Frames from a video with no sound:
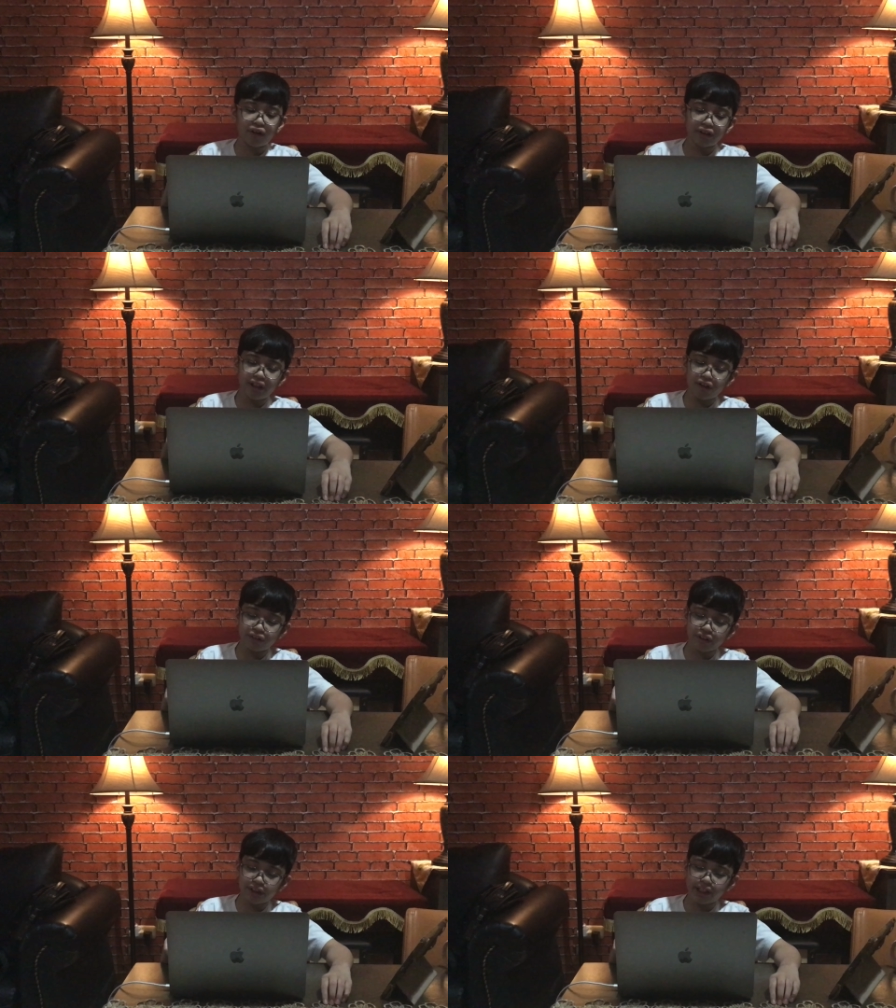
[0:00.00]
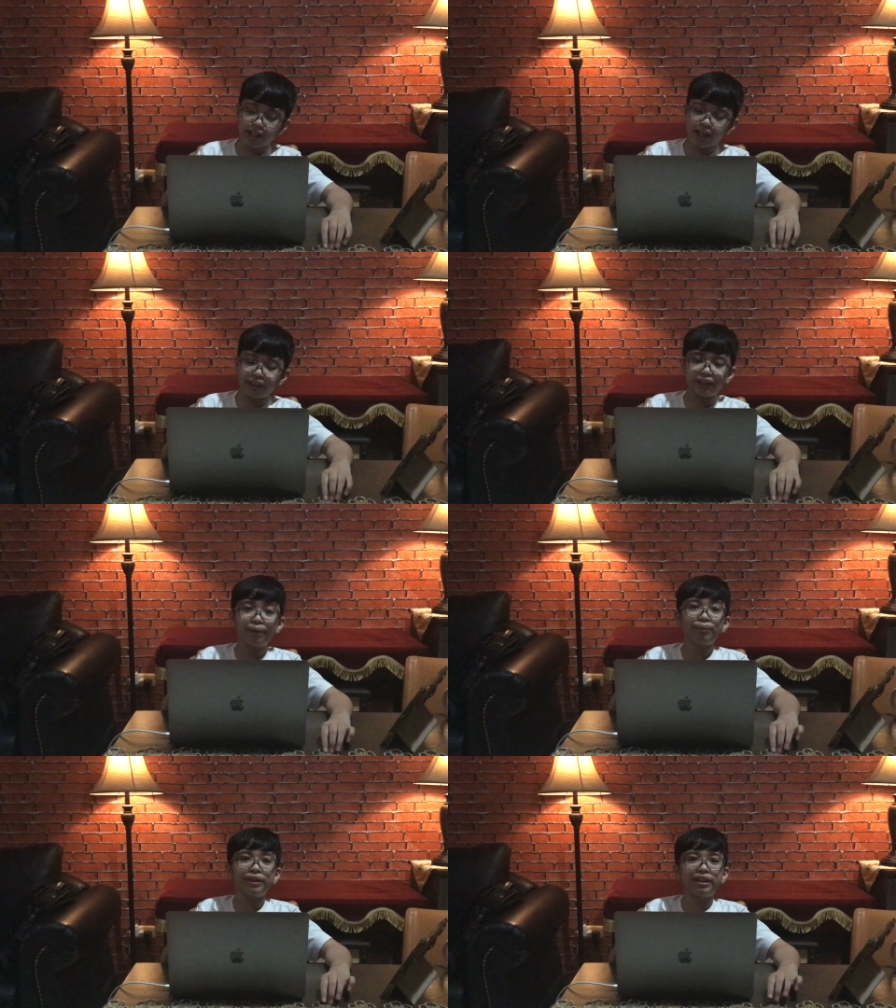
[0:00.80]
they also added
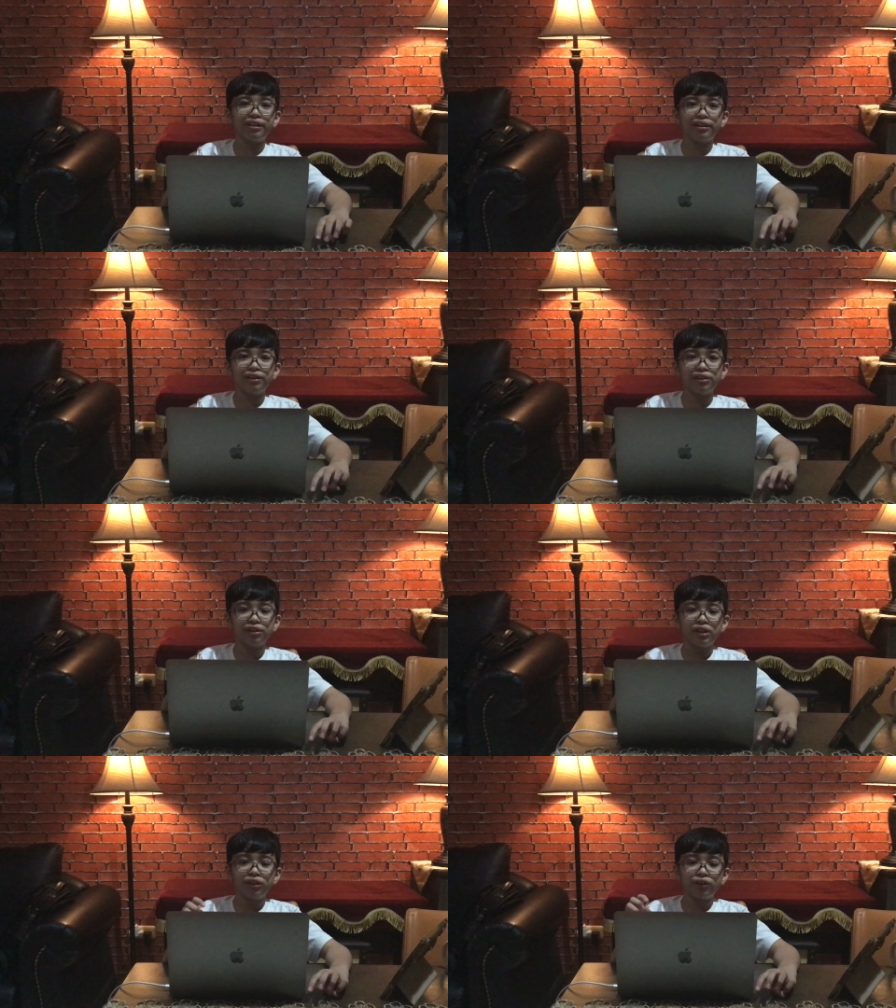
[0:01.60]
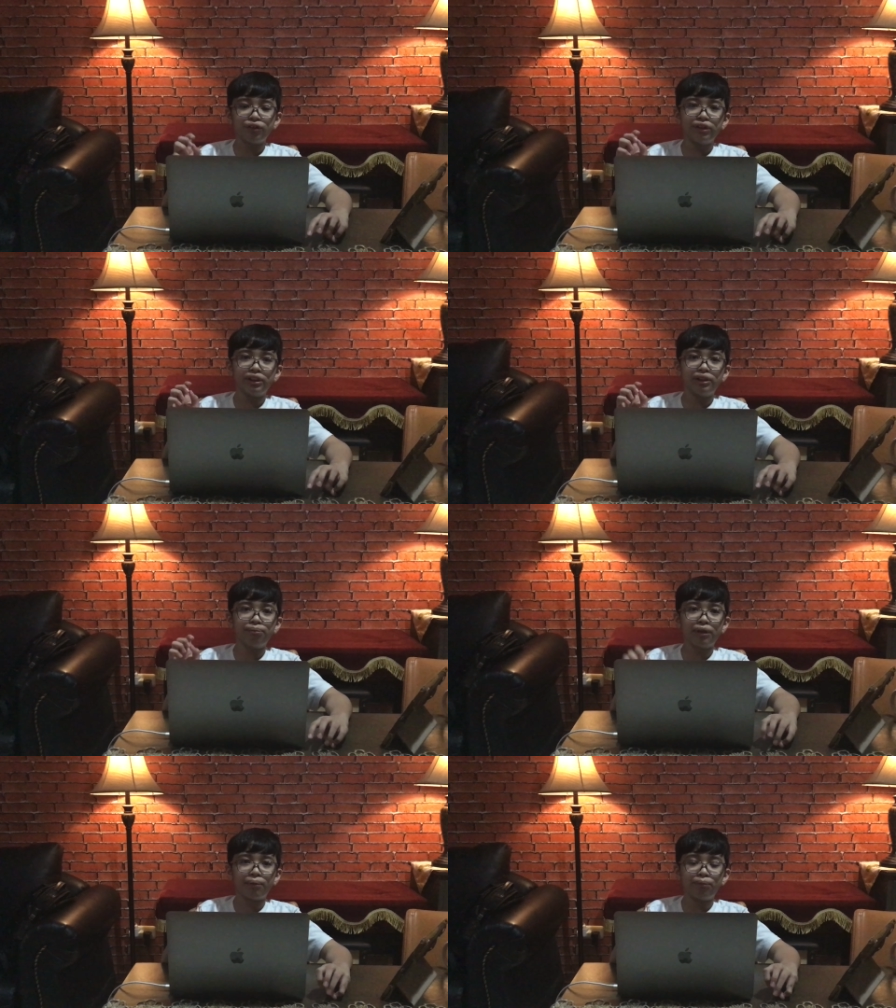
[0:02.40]
some things to the
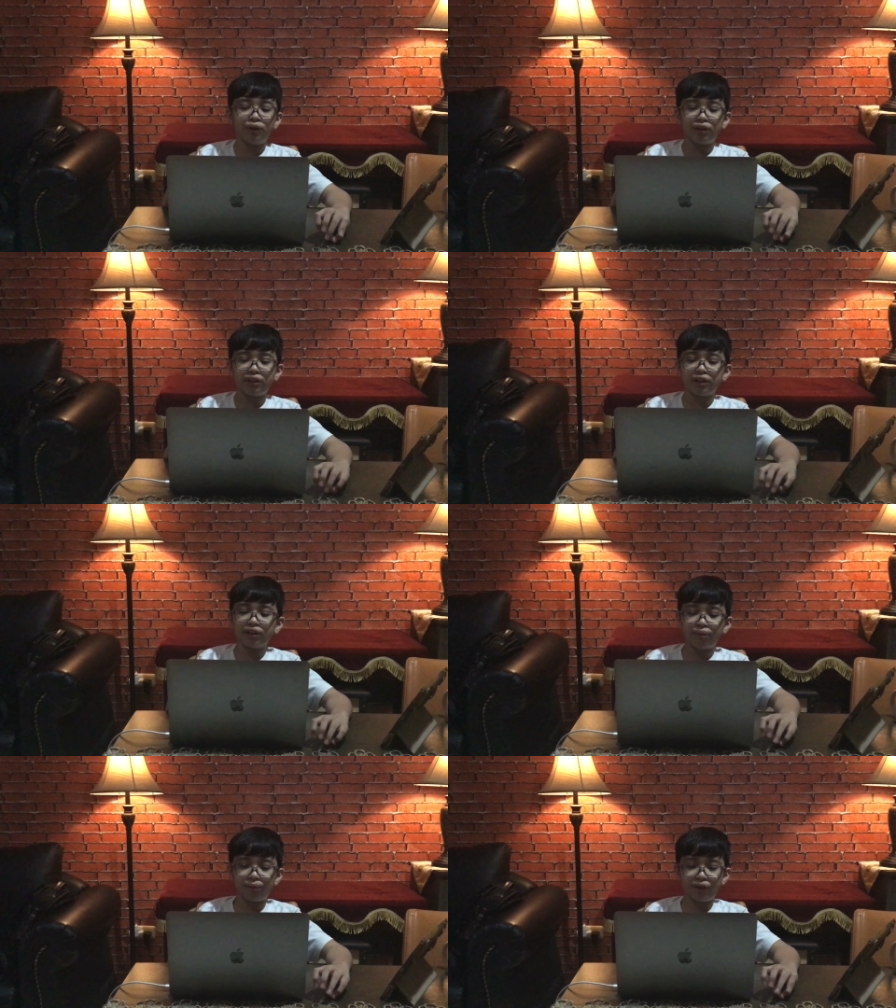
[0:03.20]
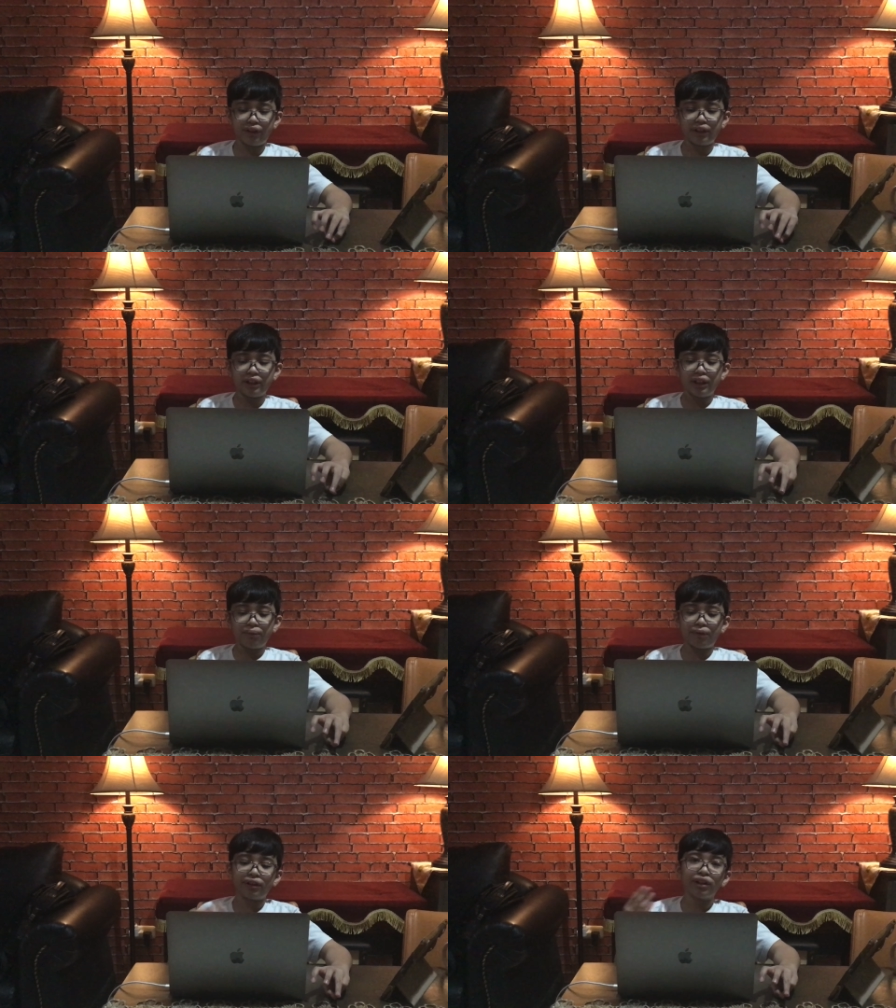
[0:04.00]
MacBook computer.
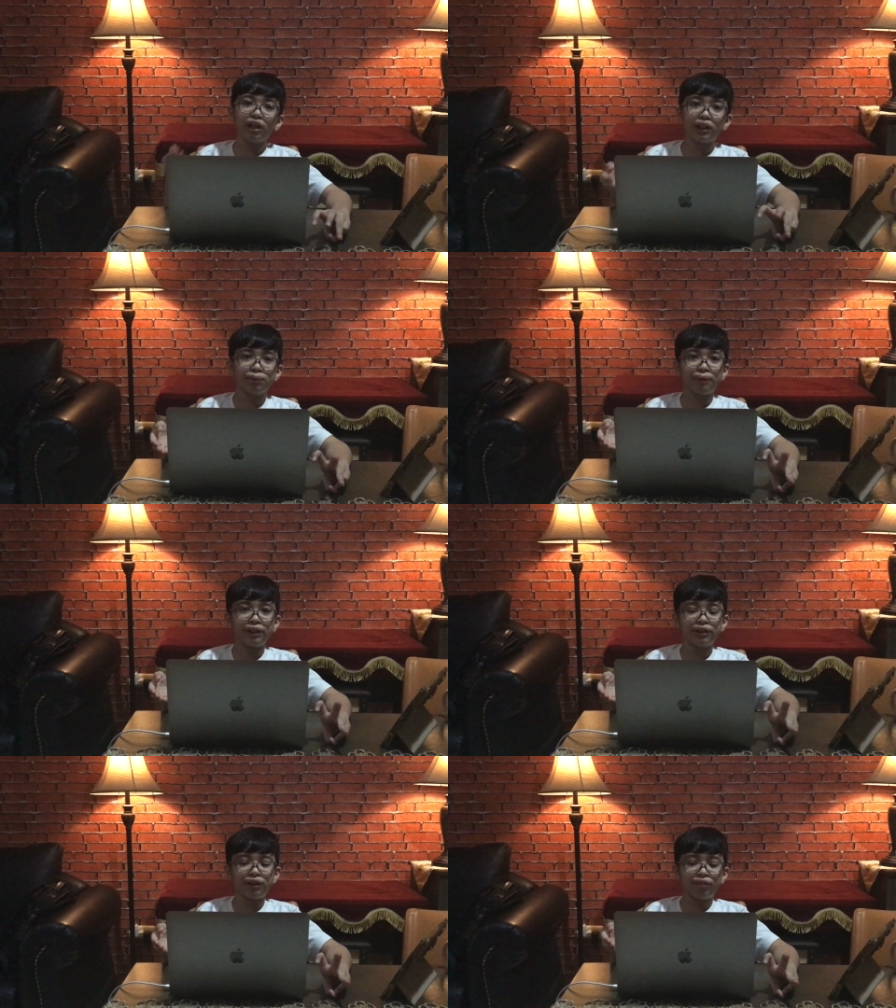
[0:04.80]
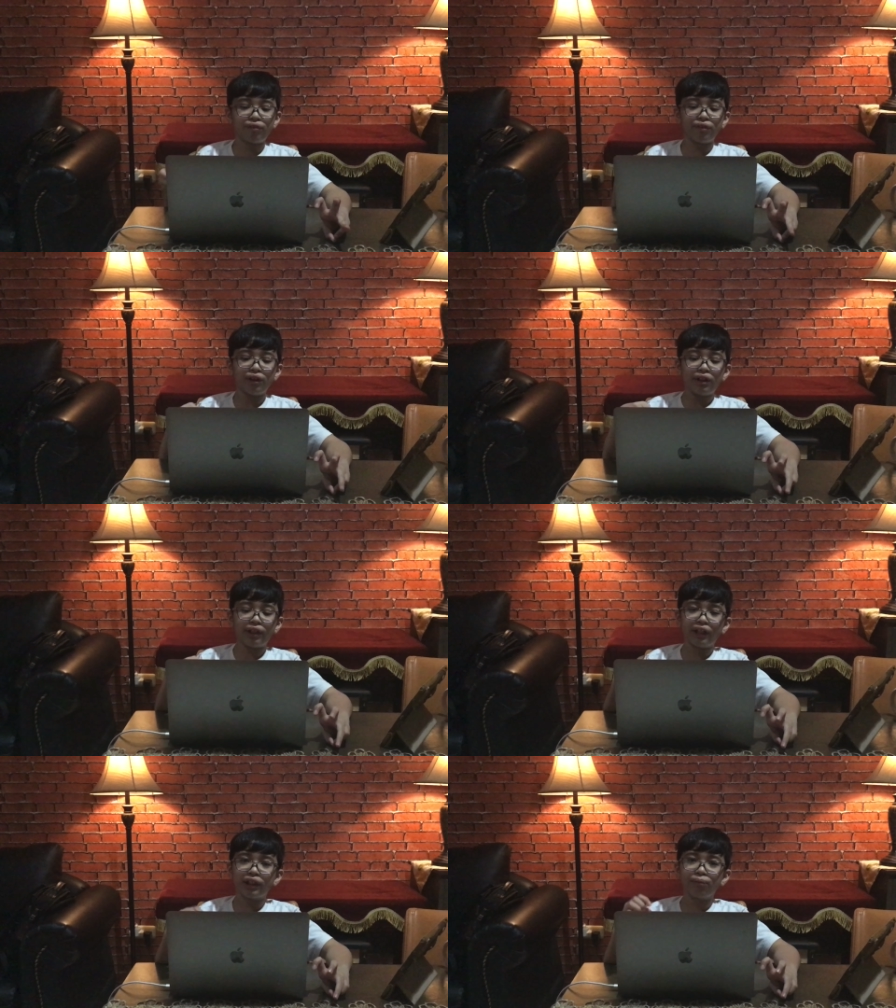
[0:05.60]
But it's still expensive,
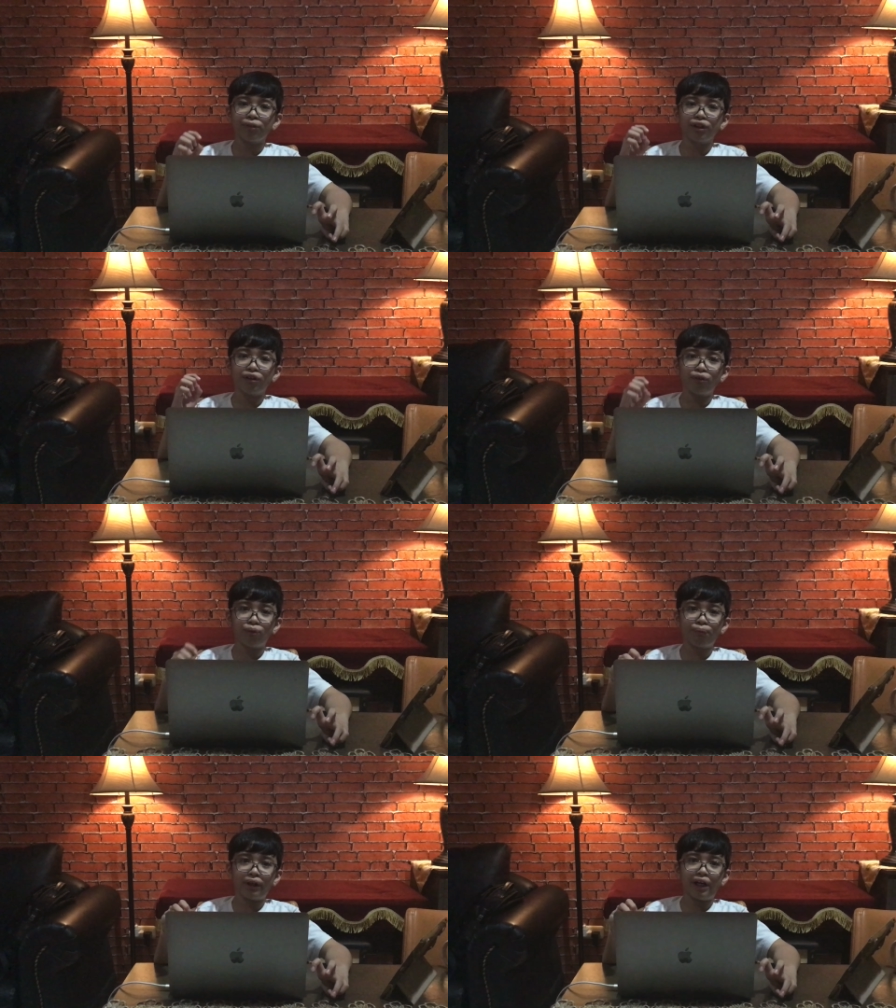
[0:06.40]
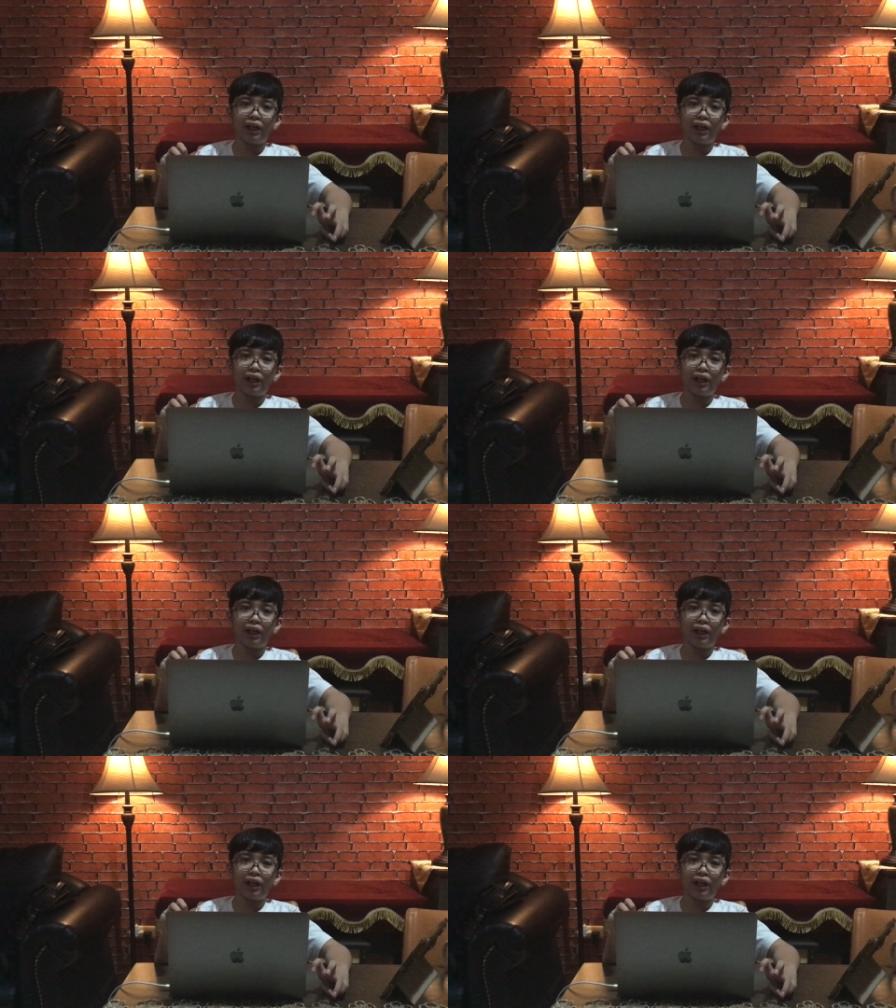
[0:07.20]
nineteen million rupiah.